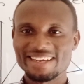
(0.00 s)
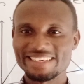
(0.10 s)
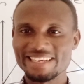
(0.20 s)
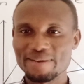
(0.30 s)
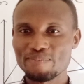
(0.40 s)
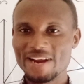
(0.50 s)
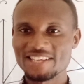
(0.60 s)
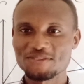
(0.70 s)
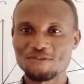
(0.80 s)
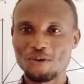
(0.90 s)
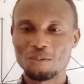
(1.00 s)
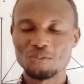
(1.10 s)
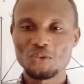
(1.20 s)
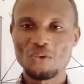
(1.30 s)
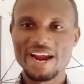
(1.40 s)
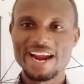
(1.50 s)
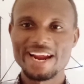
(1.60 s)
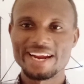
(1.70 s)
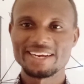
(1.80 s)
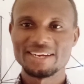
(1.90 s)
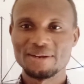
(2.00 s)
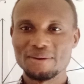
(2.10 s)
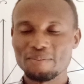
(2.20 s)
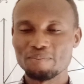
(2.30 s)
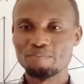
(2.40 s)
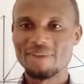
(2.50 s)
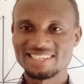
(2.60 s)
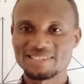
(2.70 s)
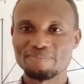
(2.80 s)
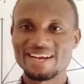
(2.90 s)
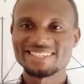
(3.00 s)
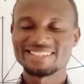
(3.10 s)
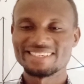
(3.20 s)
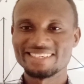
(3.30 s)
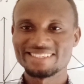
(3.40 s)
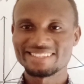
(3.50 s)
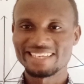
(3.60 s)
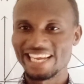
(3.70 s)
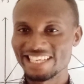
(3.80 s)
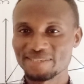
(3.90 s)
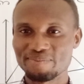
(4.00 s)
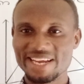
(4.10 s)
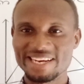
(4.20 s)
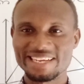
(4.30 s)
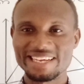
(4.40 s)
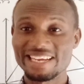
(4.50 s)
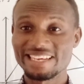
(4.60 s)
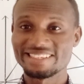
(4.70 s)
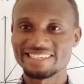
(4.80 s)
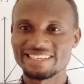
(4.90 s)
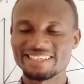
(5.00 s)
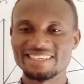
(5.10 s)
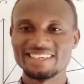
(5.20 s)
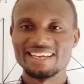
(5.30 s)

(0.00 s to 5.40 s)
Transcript: the platform where mathematics is made easy